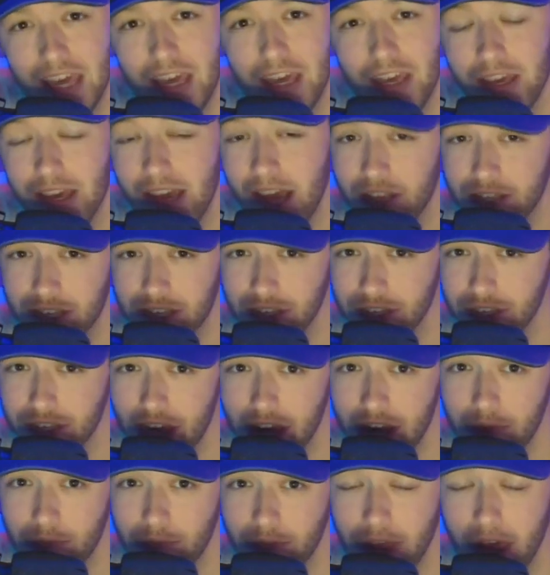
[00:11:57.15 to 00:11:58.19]
You guys can sign
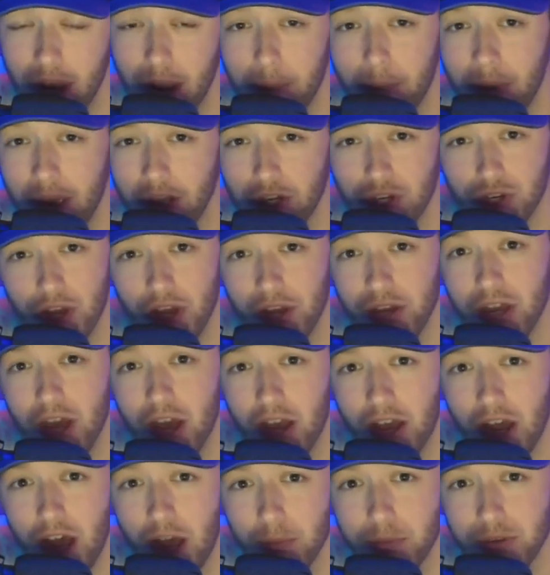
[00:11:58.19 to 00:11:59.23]
up for that at
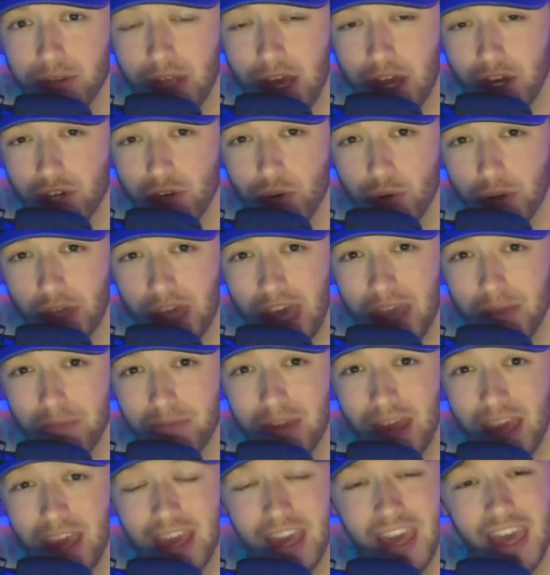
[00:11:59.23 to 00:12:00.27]
patreon.com slash Nole game
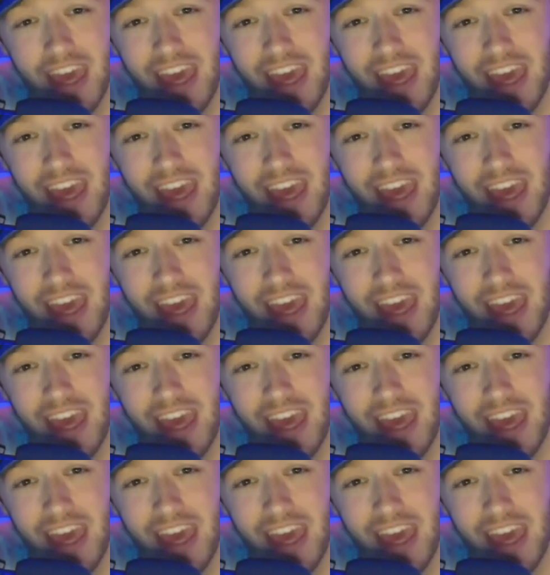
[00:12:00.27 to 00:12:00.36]
day.